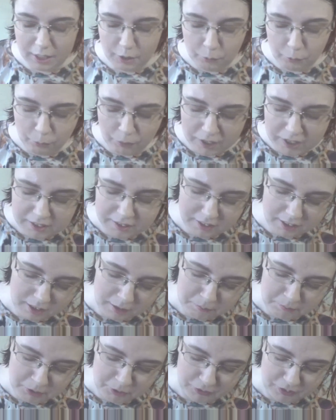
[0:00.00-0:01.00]
One of
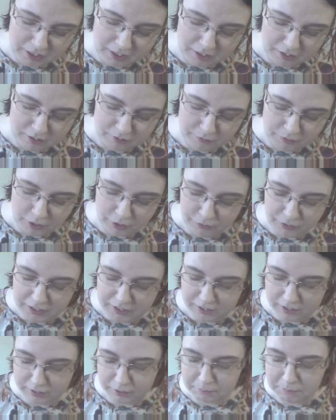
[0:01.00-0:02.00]
them you guys have already
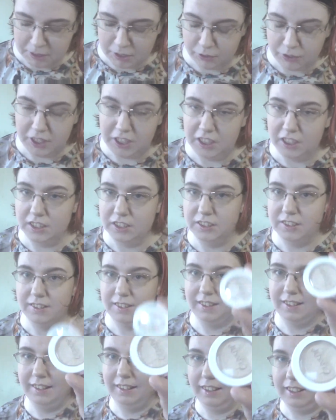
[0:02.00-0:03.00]
talked about is
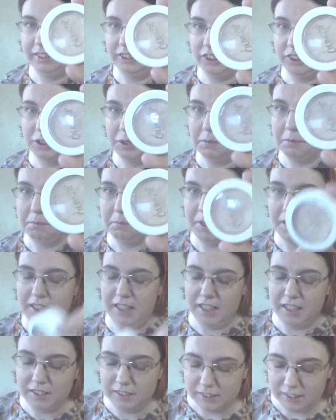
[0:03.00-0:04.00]
Lunch
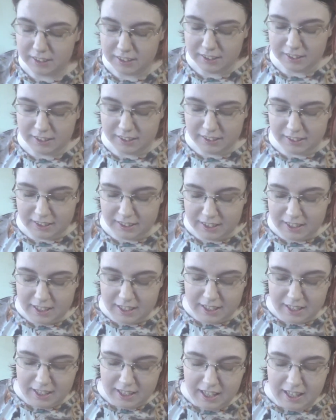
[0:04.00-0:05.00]
Money.
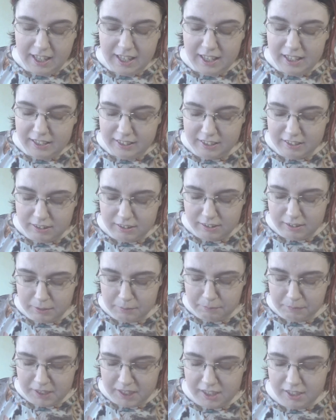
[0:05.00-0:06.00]
This is
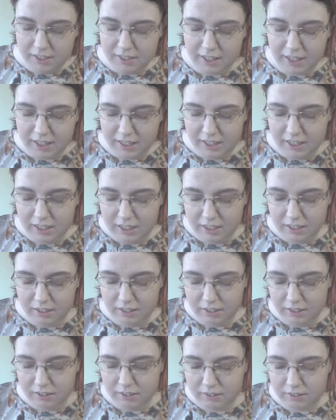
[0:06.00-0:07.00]
something that
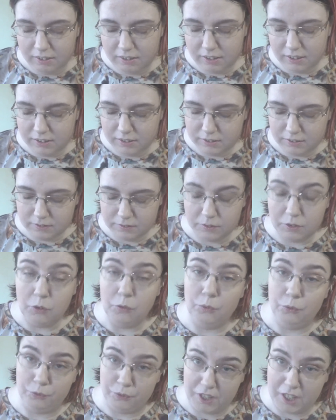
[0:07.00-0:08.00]
is
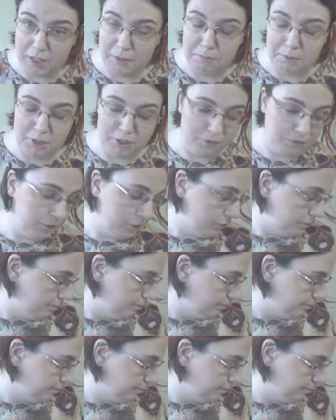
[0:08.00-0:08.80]
very beautiful.